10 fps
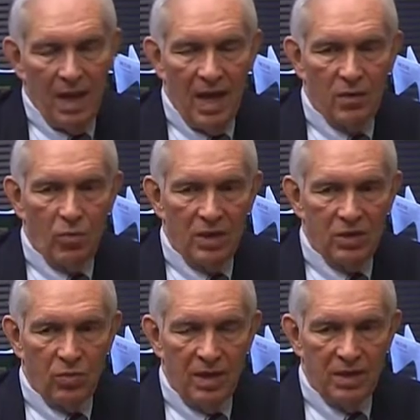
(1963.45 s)
had
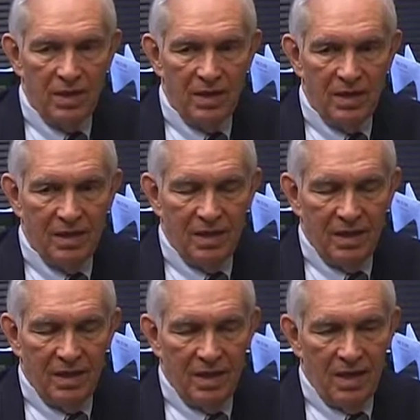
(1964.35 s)
resurrected
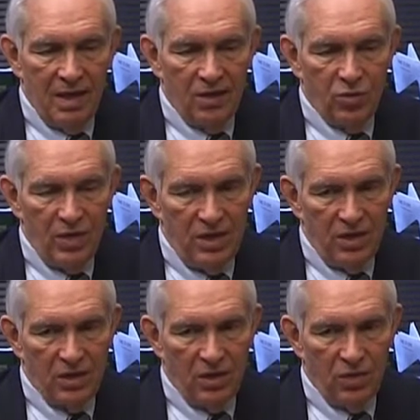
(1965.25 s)
a
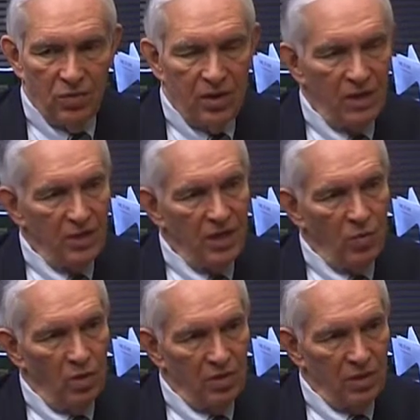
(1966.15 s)
treatise on Tennessee
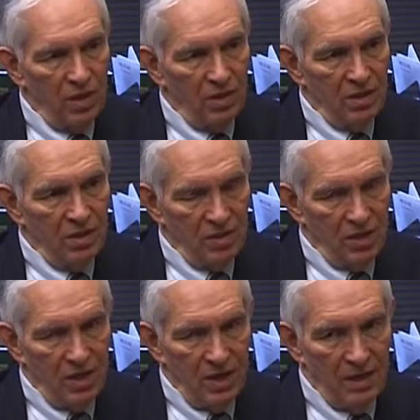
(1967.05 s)
wills and
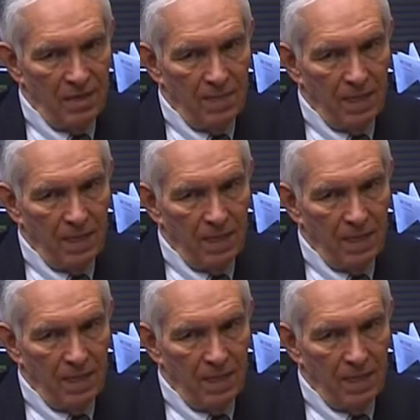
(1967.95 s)
estate